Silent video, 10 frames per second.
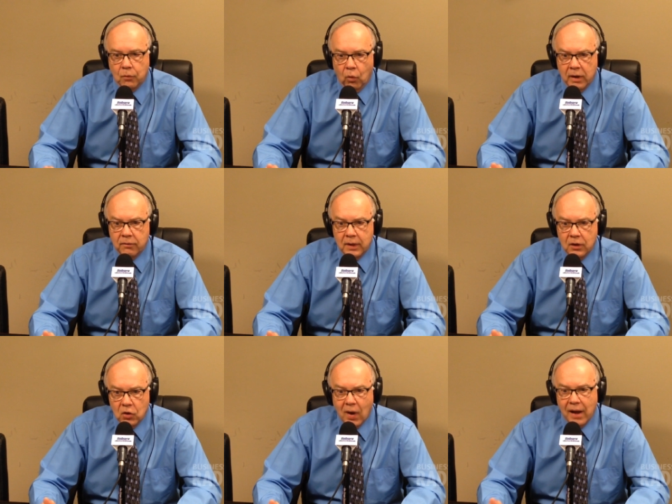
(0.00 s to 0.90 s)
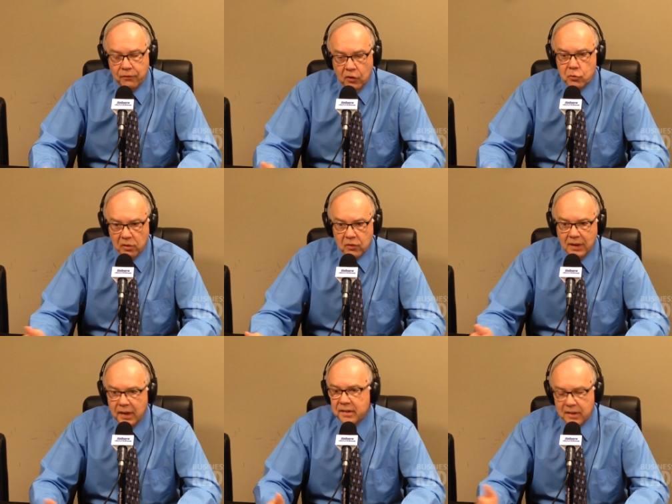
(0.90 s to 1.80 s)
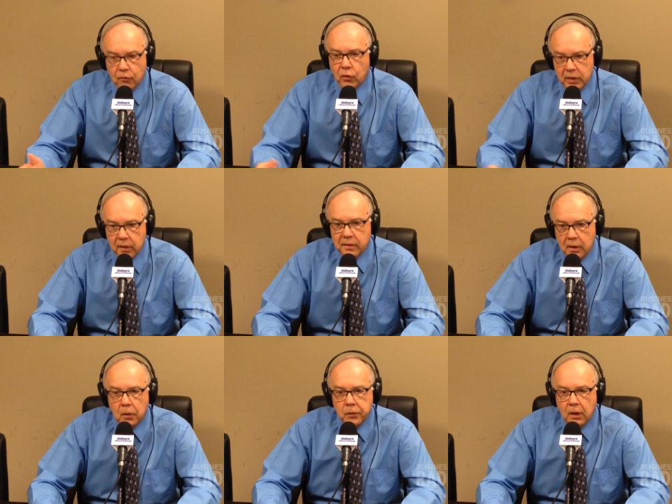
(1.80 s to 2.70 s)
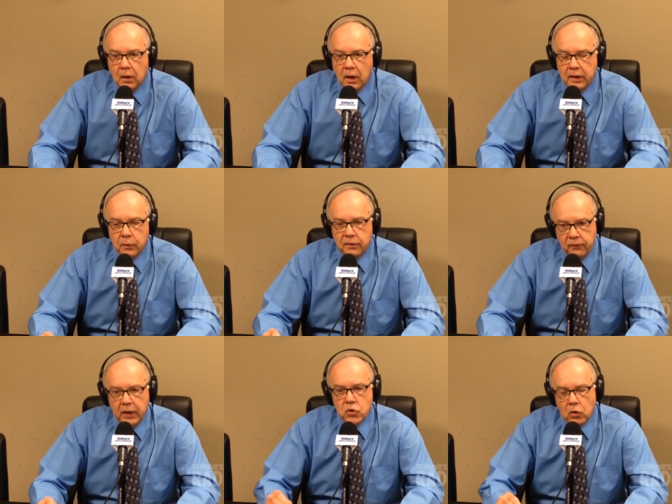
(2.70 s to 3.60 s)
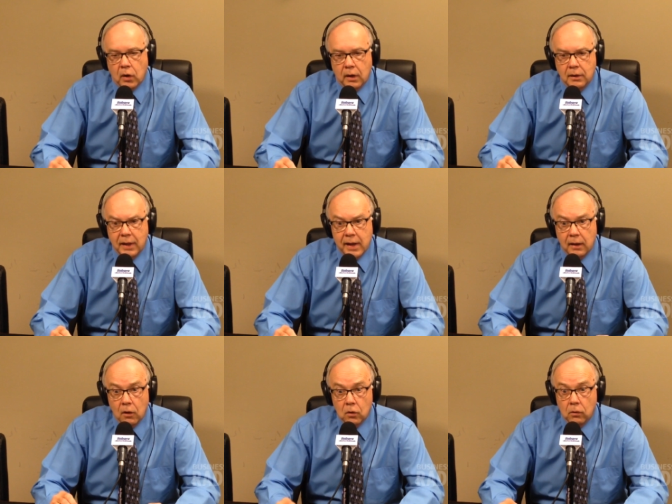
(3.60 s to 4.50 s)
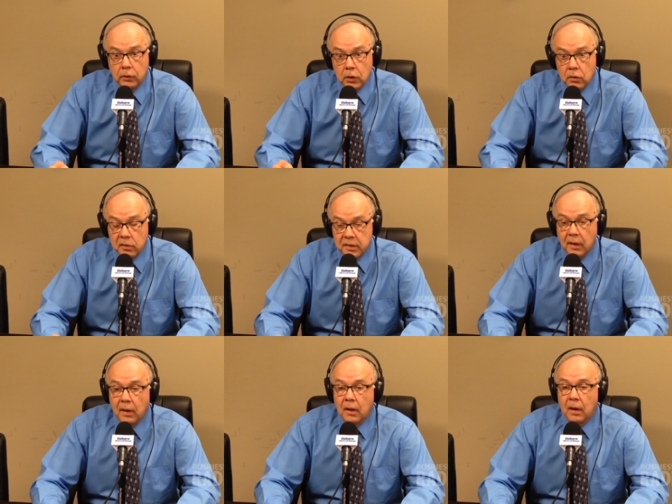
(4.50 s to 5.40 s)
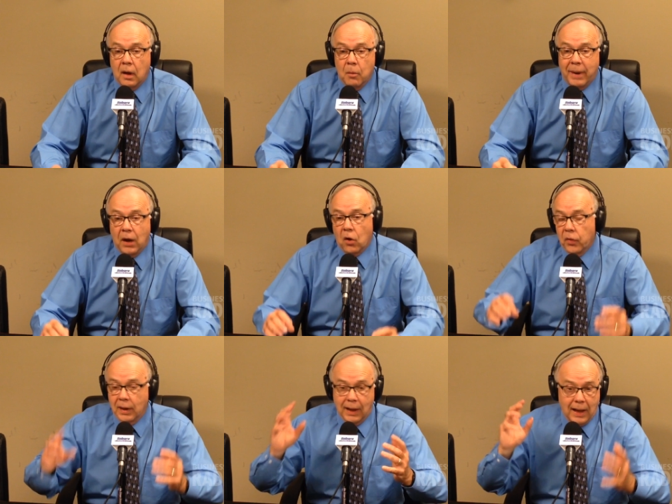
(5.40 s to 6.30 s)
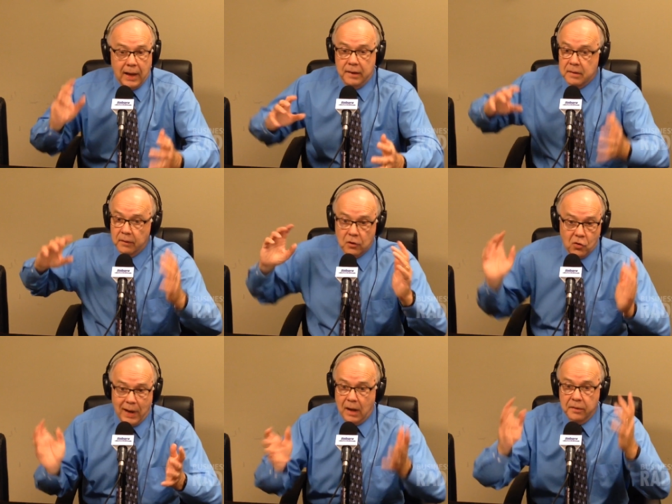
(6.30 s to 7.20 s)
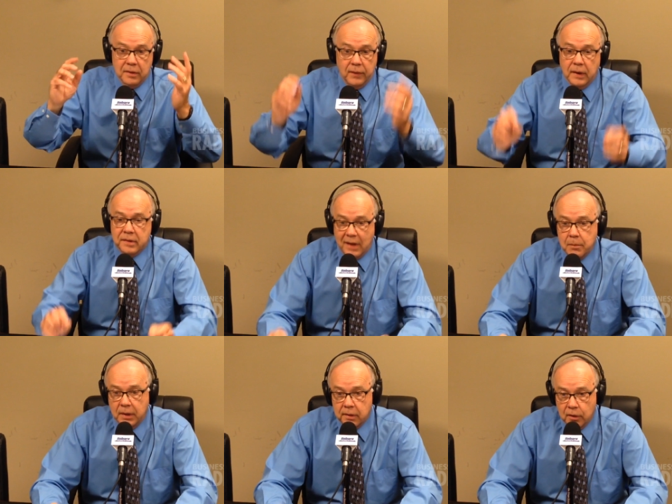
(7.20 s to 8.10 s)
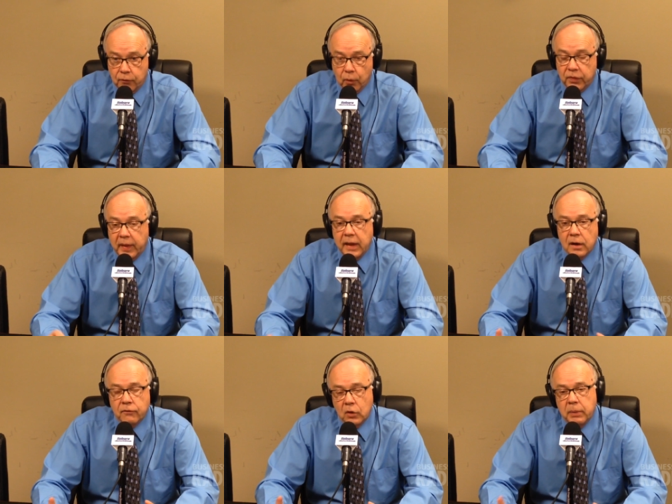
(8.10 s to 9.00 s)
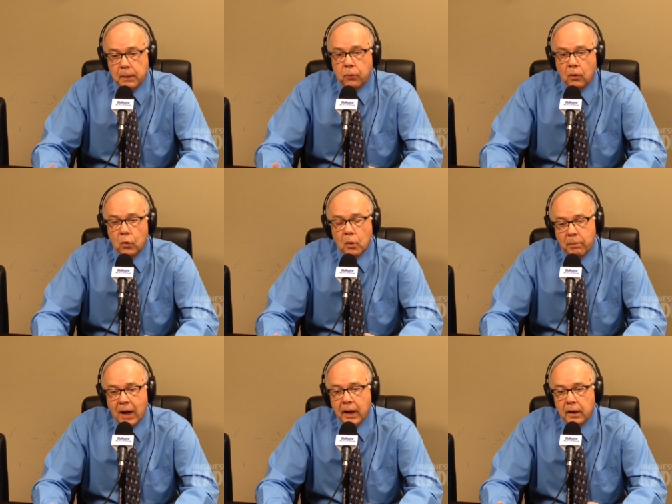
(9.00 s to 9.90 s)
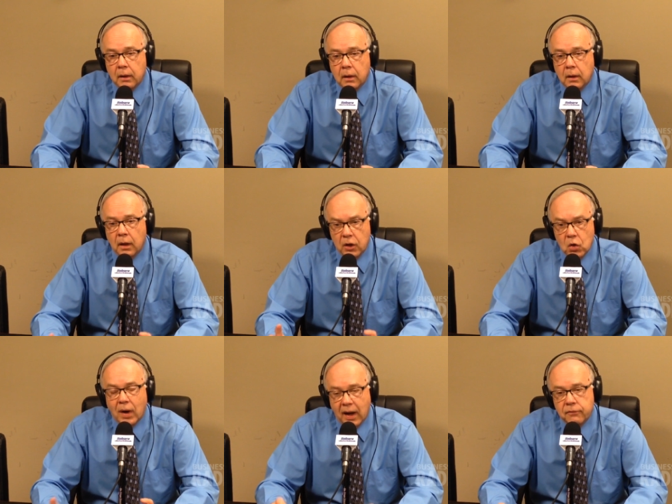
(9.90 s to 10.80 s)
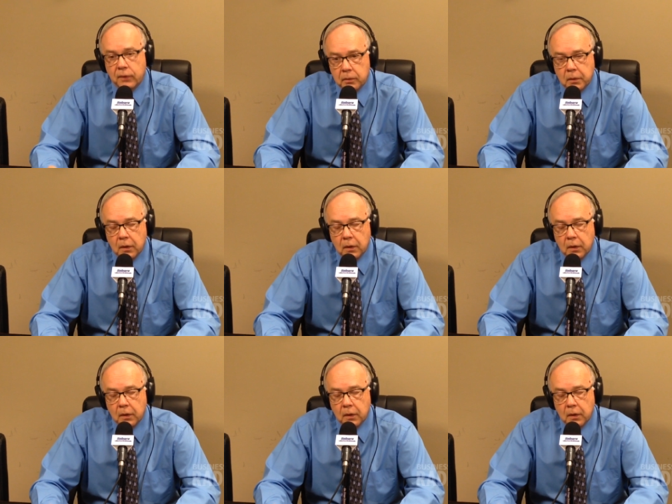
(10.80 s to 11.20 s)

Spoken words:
one of the new iPhones was released several years ago. And there was a feature on Atlanta local news about all the lines and the crowds and the excitement and so forth. And they interviewed people who were buying a new iPhone.